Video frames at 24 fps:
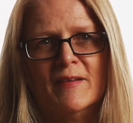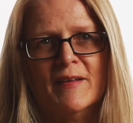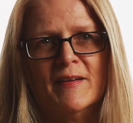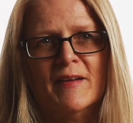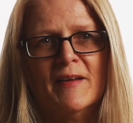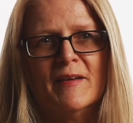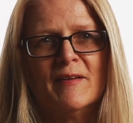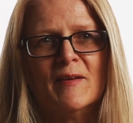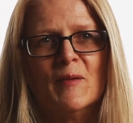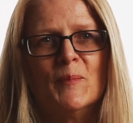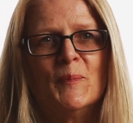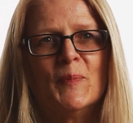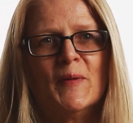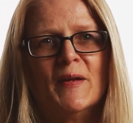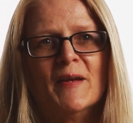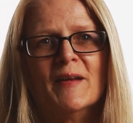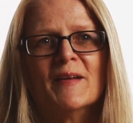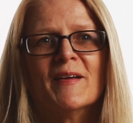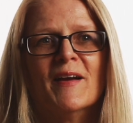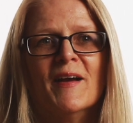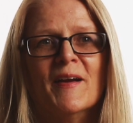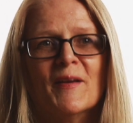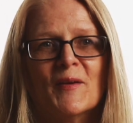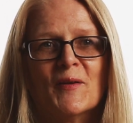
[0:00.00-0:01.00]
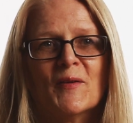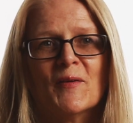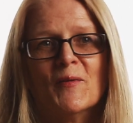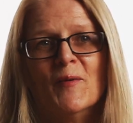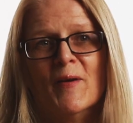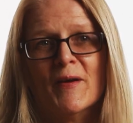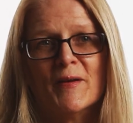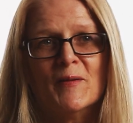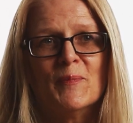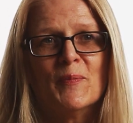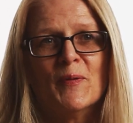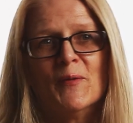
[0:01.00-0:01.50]
it, ended up being kind of
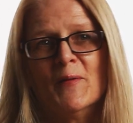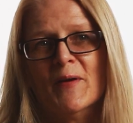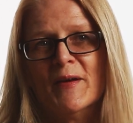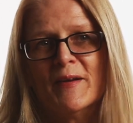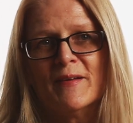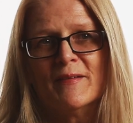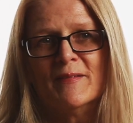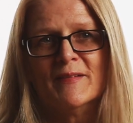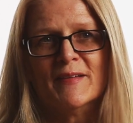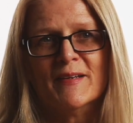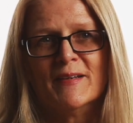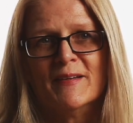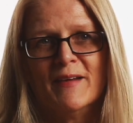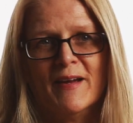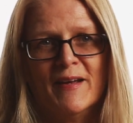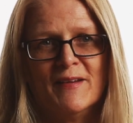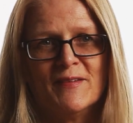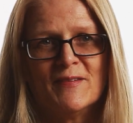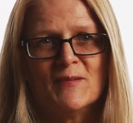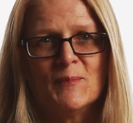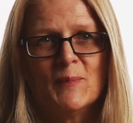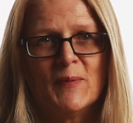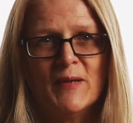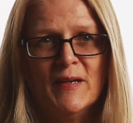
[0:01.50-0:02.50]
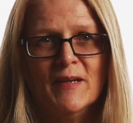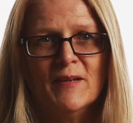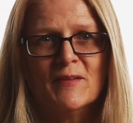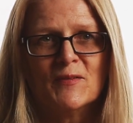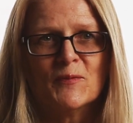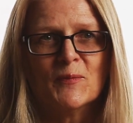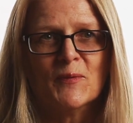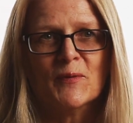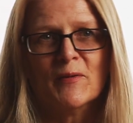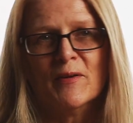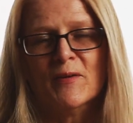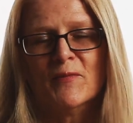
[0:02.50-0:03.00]
quite a poetically nice
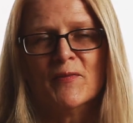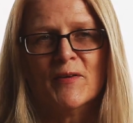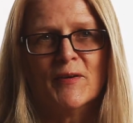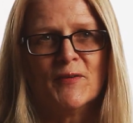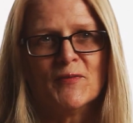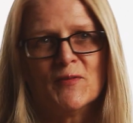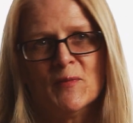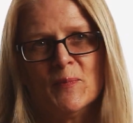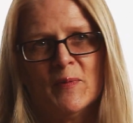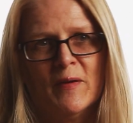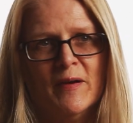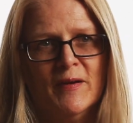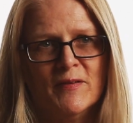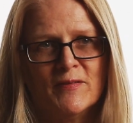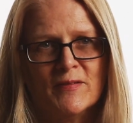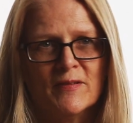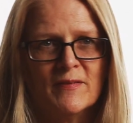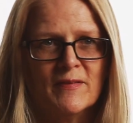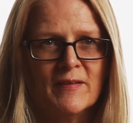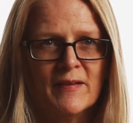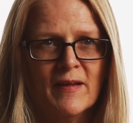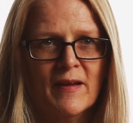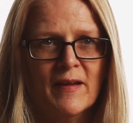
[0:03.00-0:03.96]
piece. We were all very surprised at the